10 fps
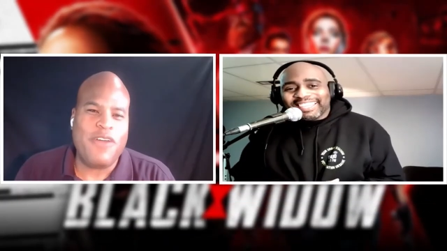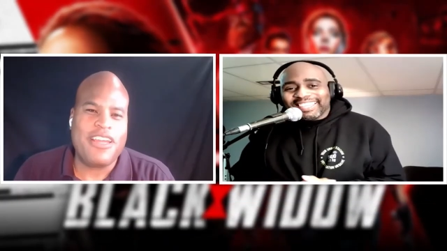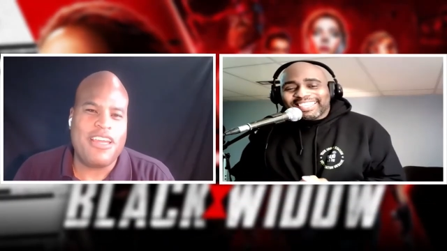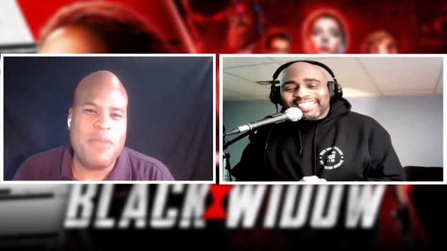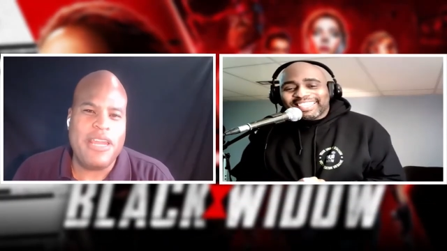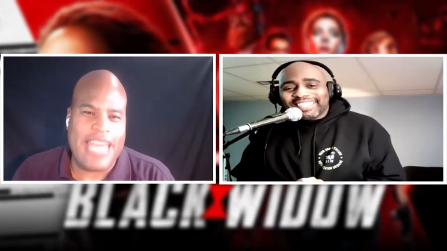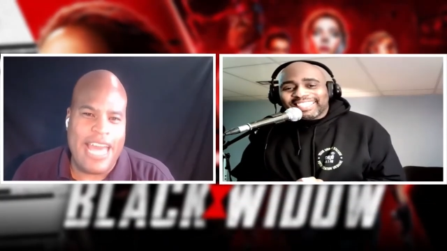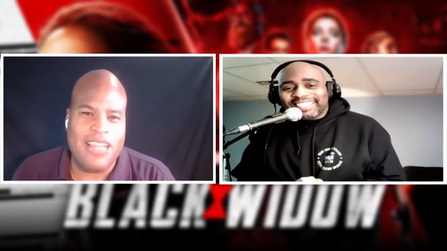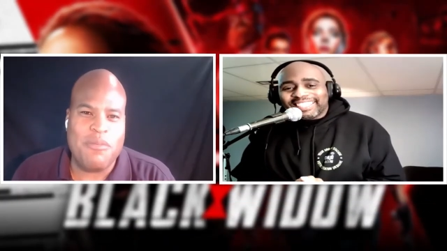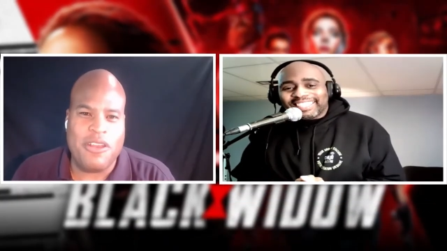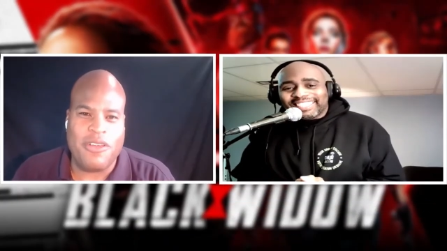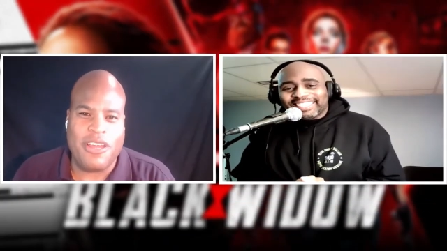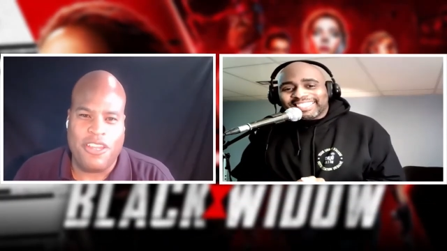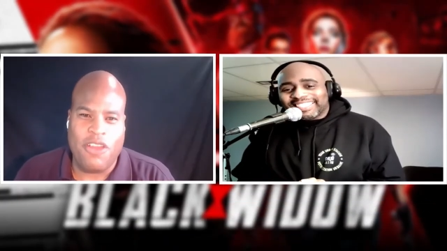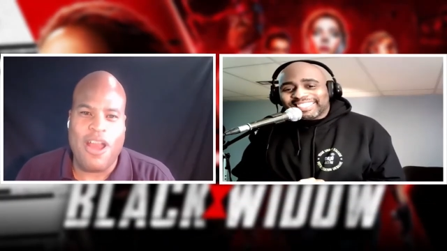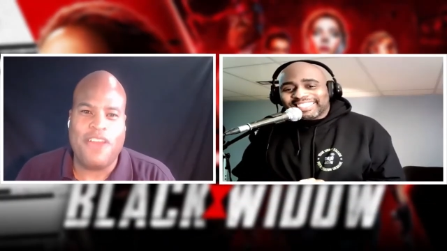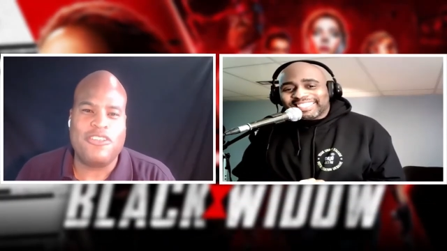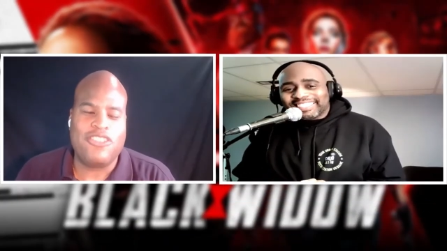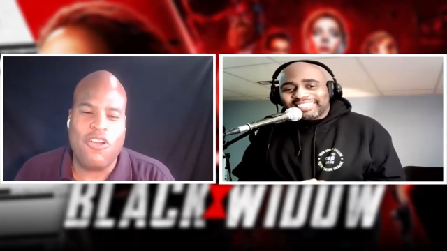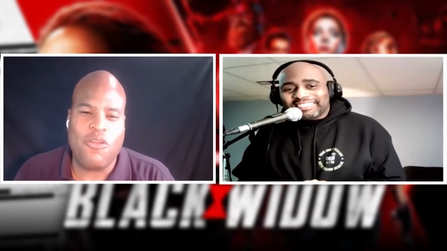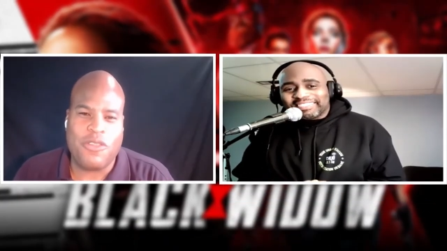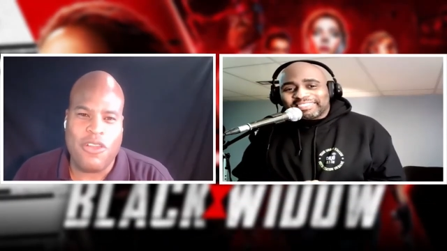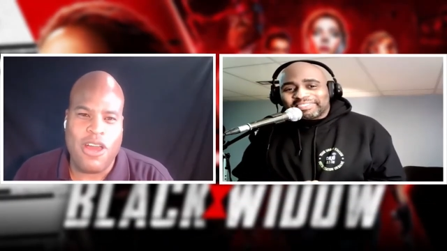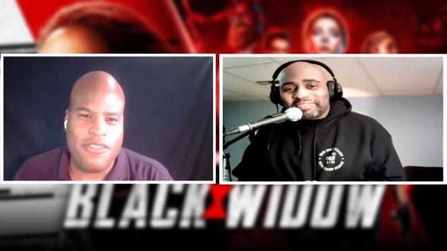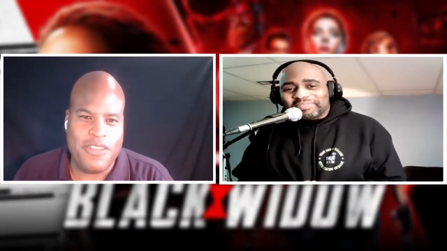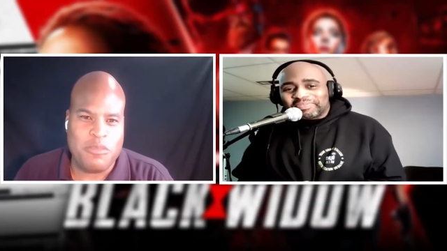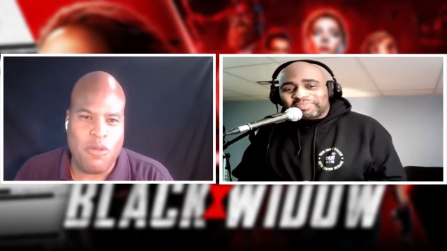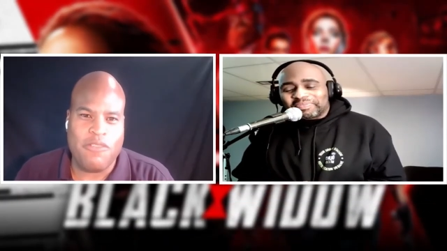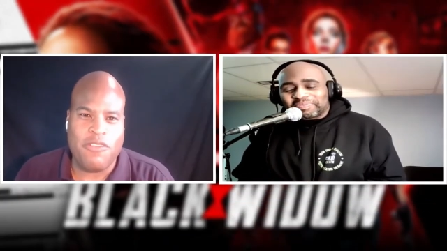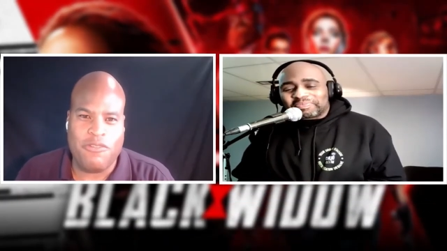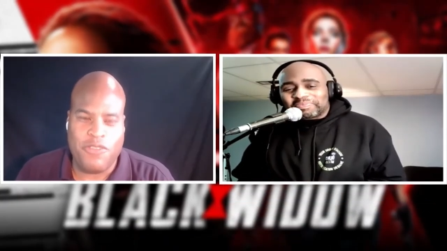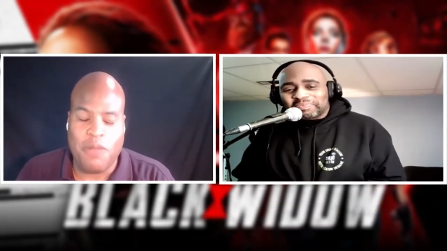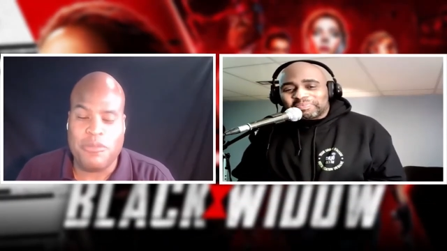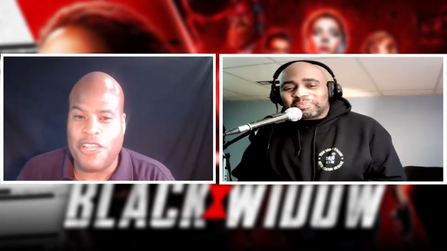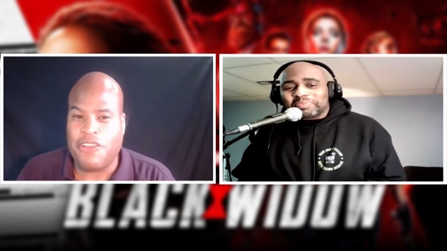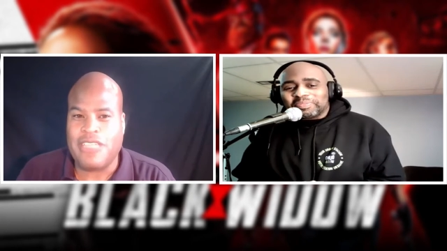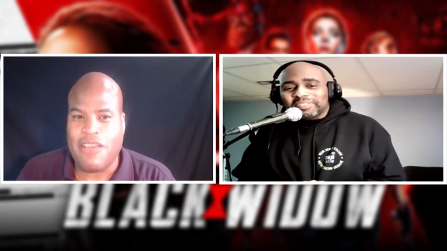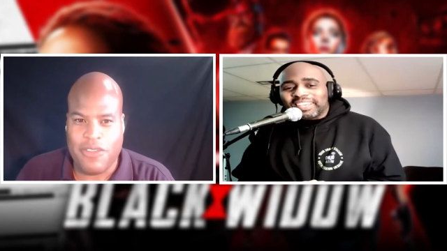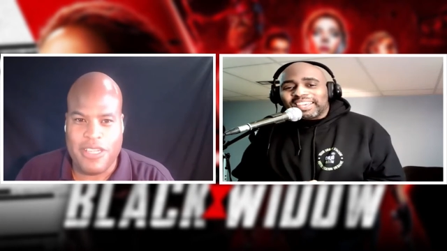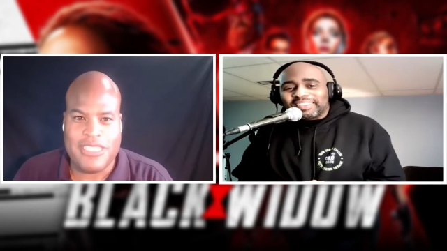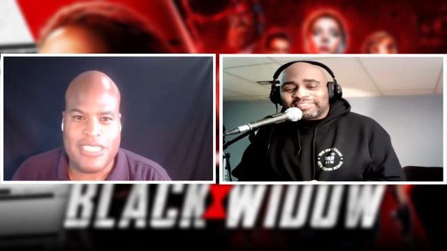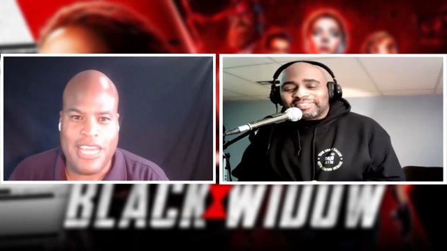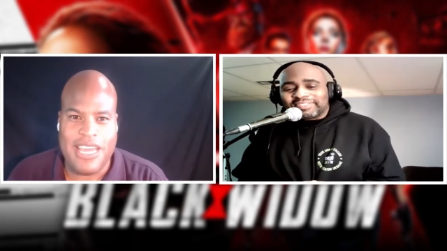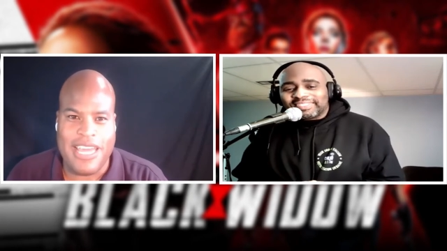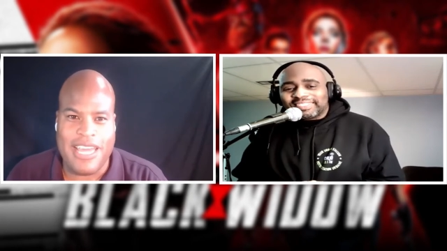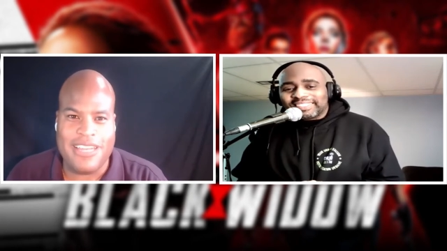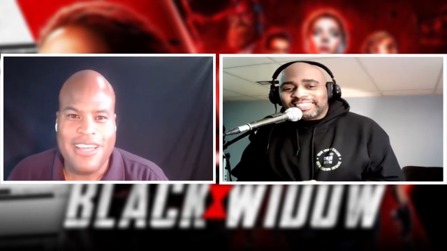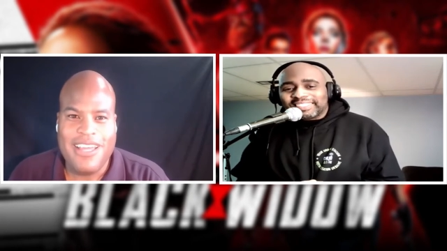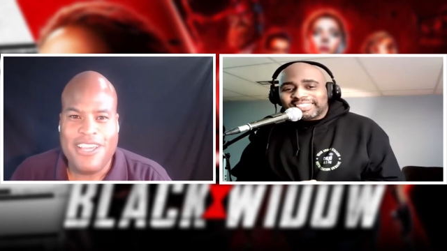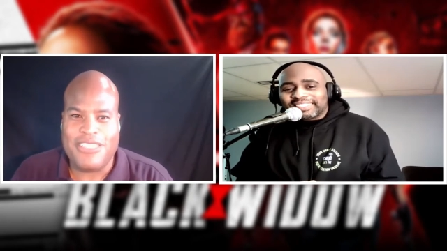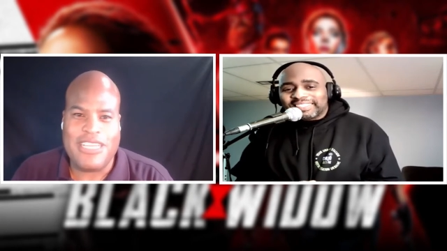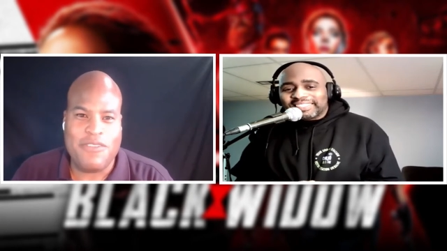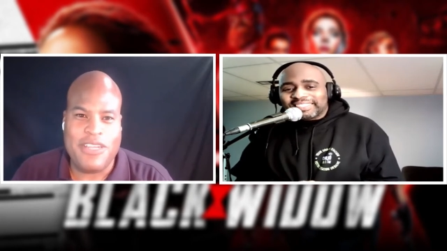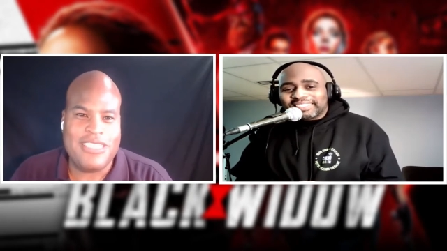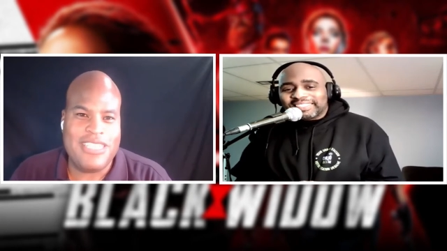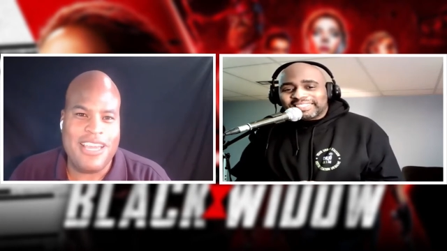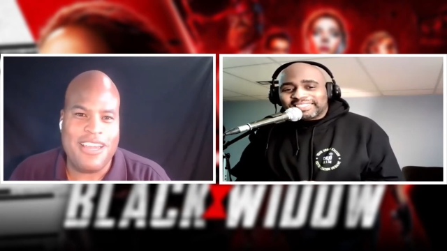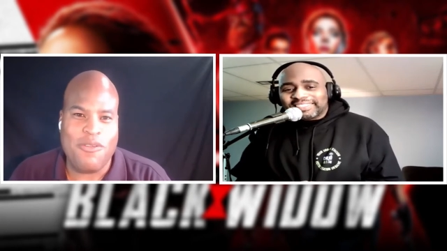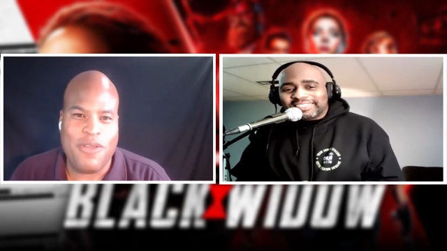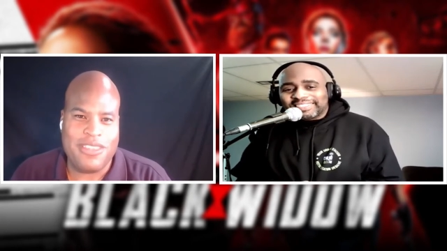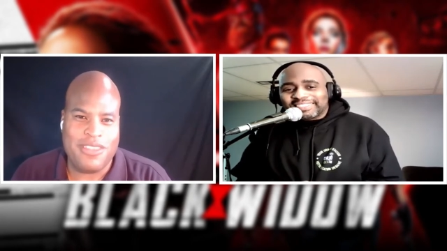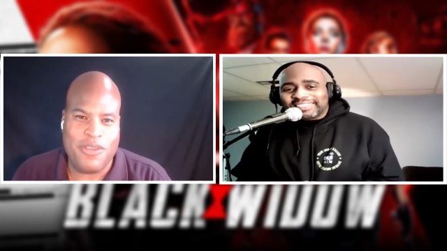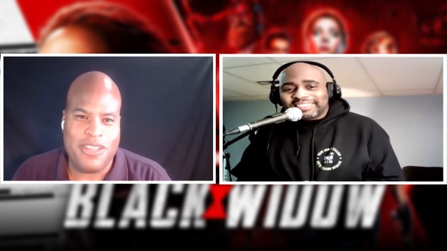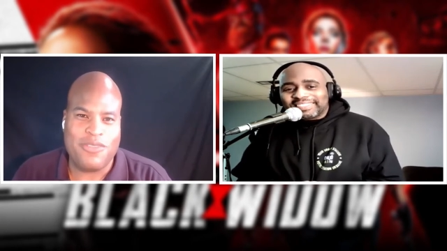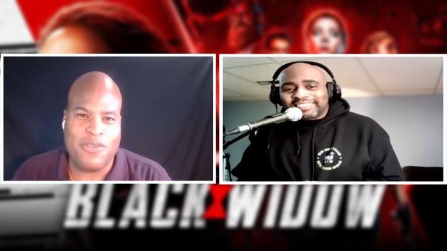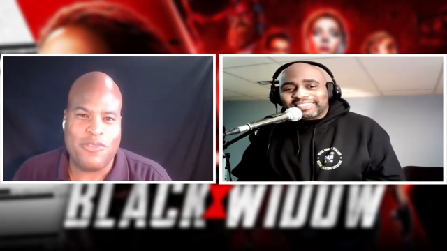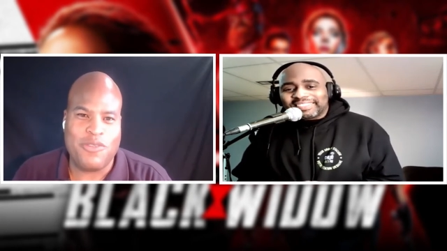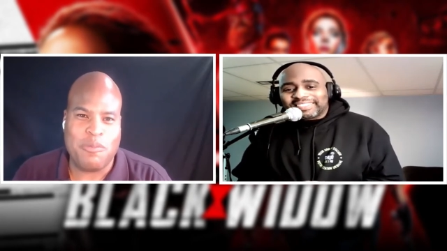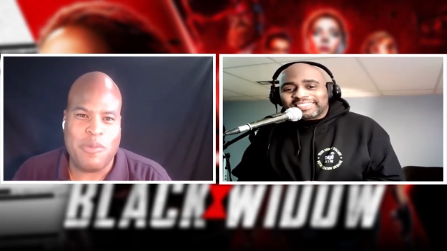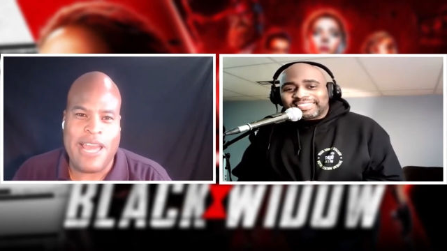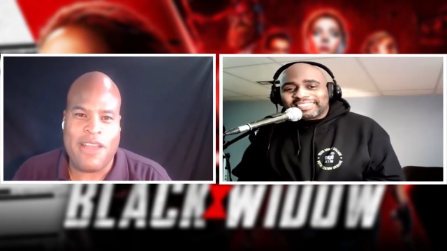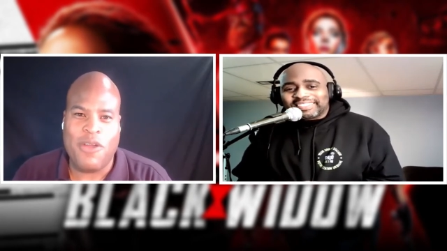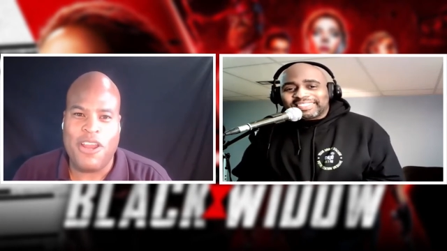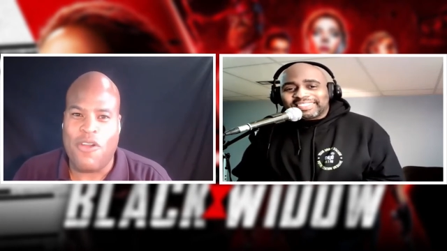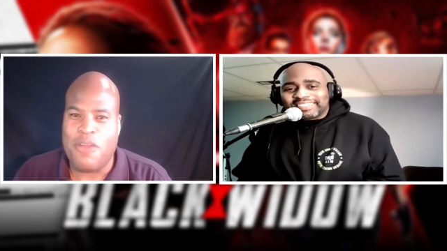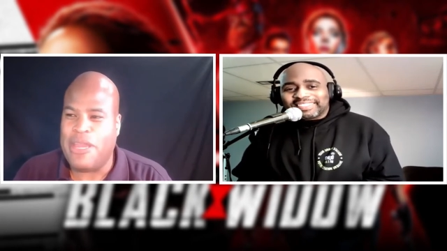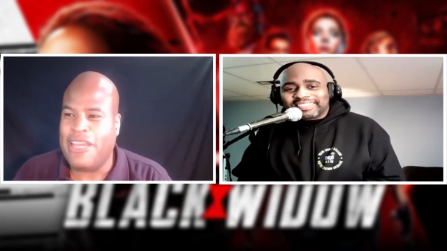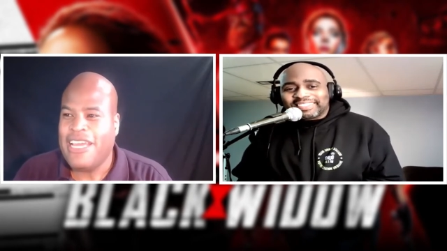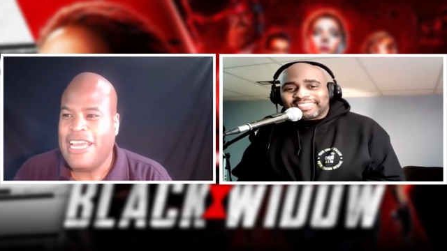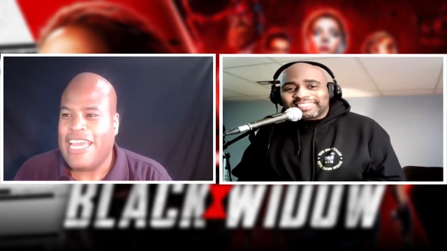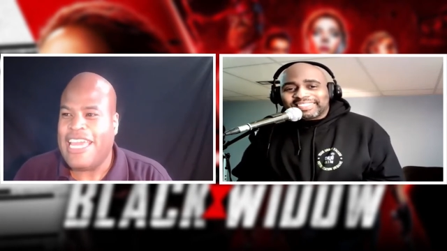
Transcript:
Speaker 1: a fun comedic element, you know, undertone with a lot of these Marvel films, and you're yeah. definitely seeing it. You're definitely seeing it with with with with Black Widow. I mean,